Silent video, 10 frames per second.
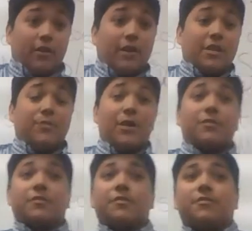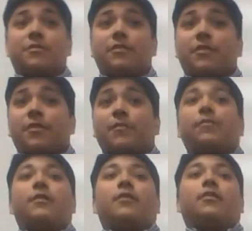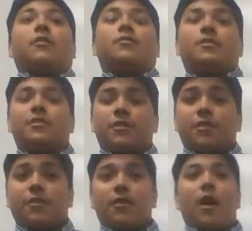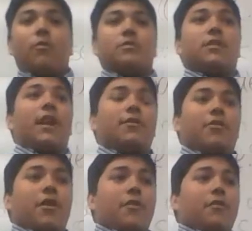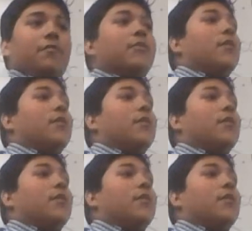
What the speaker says: especially her senior year. Her senior year, I was an 8th grader,